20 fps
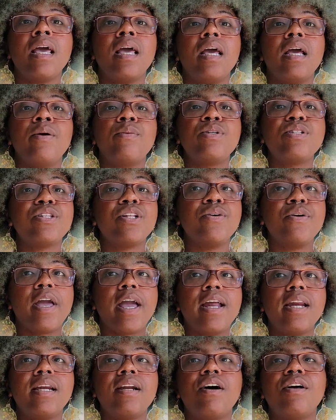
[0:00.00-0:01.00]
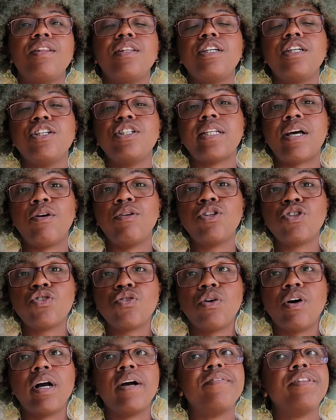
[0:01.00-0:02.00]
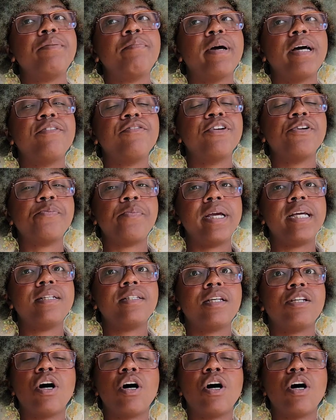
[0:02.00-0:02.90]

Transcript: It was located on the south shore of the Bedford Basin